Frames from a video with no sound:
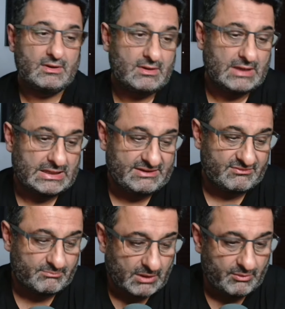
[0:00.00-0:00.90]
And
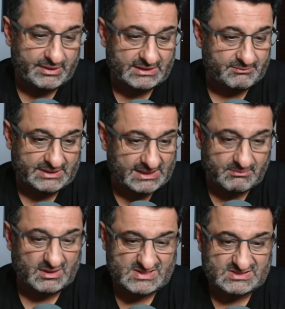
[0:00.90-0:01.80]
even Bowen, I mean, he
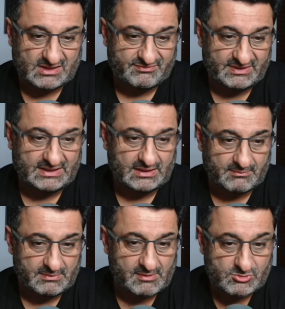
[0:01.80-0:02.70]
might start thinking, I'm
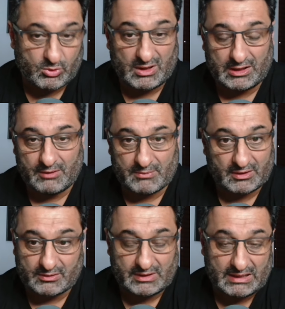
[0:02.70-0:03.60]
in my twilight of my
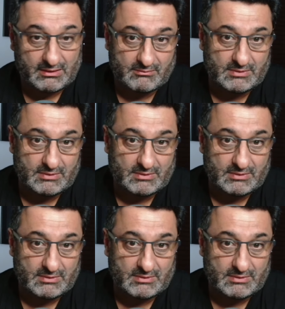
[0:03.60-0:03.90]
career.